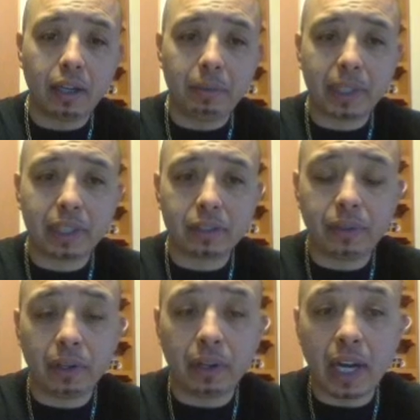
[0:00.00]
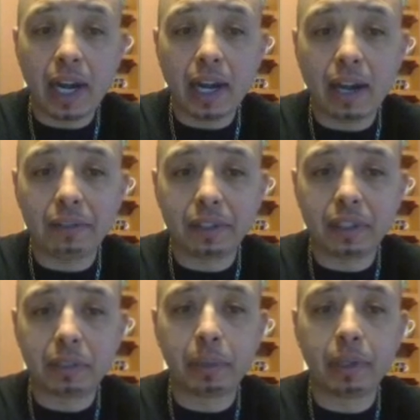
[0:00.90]
Because if you're on the high,
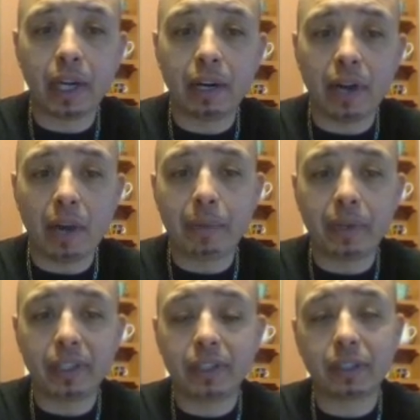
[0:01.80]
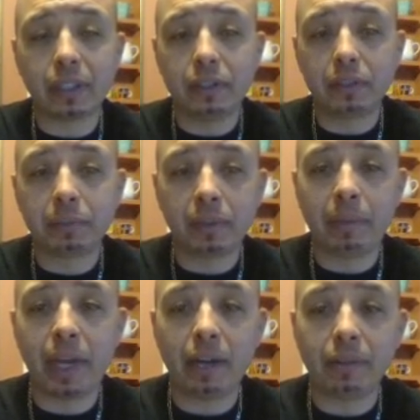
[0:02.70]
obviously it's putting a higher output, it is going to use more of the
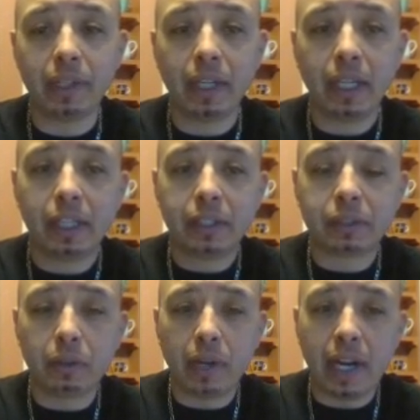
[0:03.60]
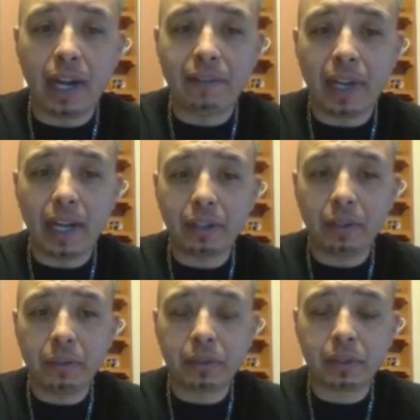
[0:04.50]
battery. So I have had
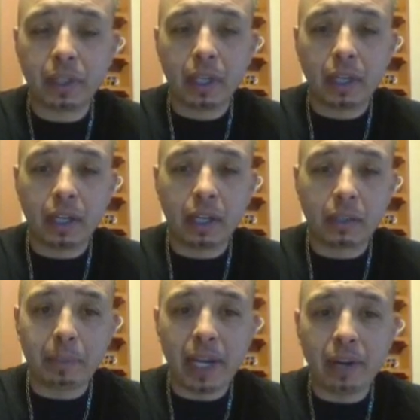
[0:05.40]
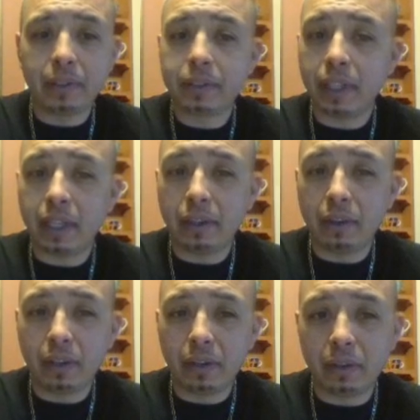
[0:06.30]
used the batteries in a,
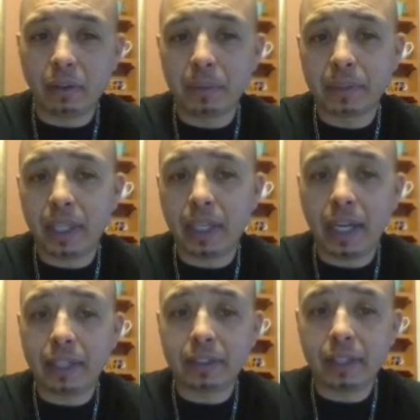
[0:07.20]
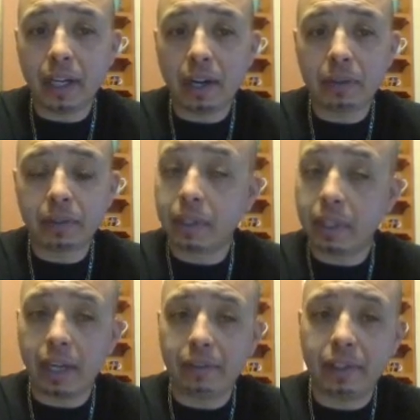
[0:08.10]
you know, normal day, 8 to 10 hours, and
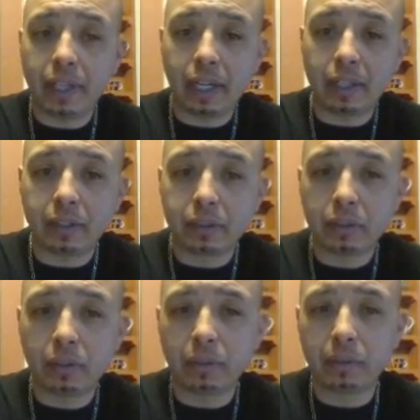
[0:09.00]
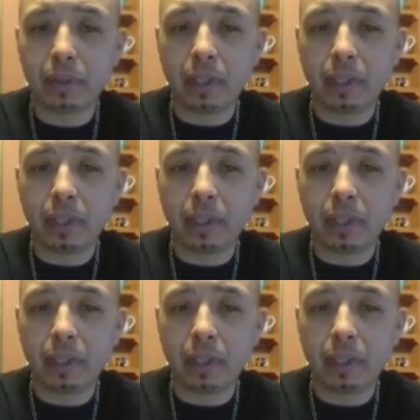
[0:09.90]
they haven't died. So